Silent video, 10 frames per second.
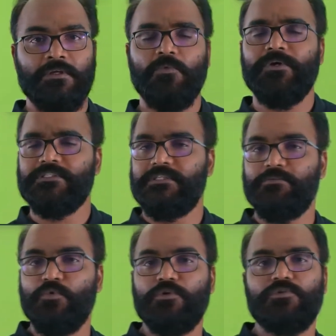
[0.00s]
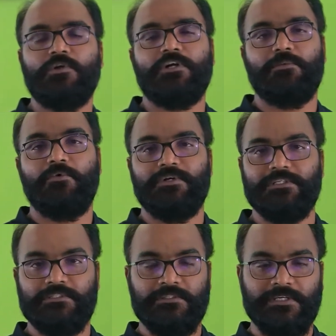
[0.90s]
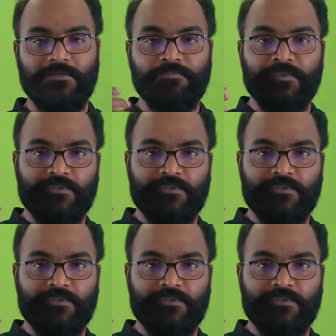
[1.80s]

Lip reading: Now what is that more to talk about it? So right,